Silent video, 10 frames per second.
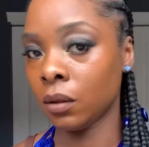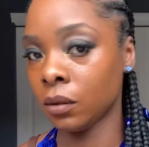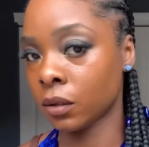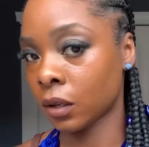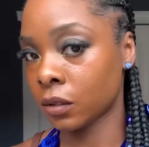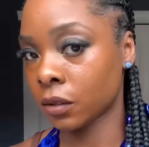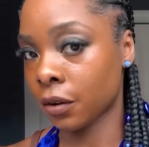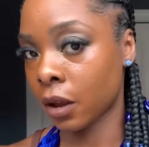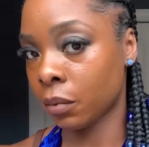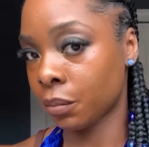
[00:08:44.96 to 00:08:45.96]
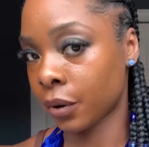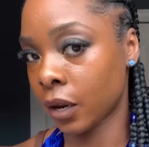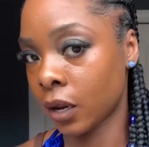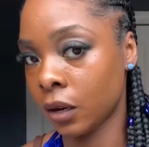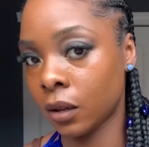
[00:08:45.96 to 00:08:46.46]
So let's grab a
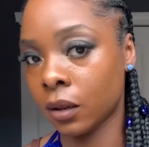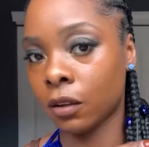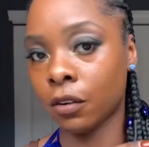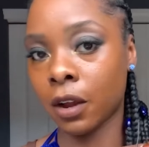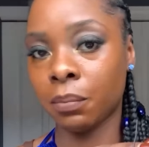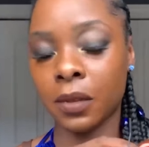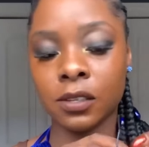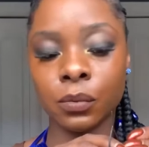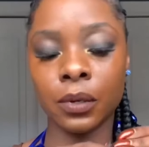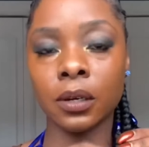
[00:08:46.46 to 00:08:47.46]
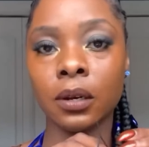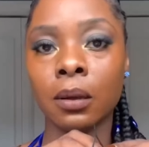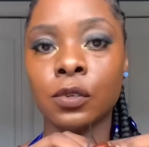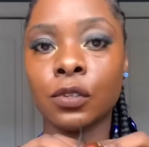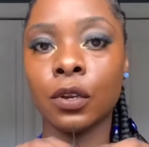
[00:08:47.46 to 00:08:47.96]
braid. I'll grab this one. I'm
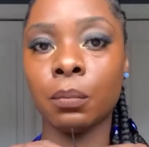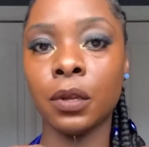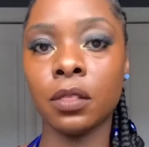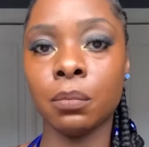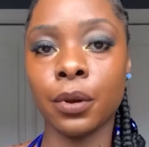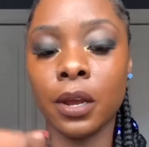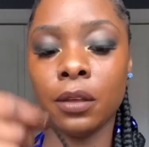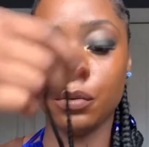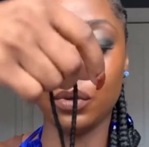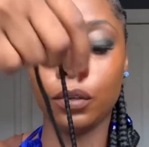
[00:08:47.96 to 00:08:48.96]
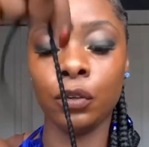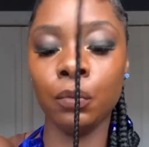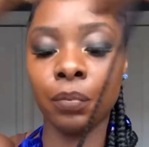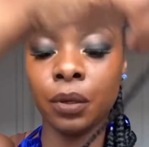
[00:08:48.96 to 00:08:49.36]
just going to put the braid through the loop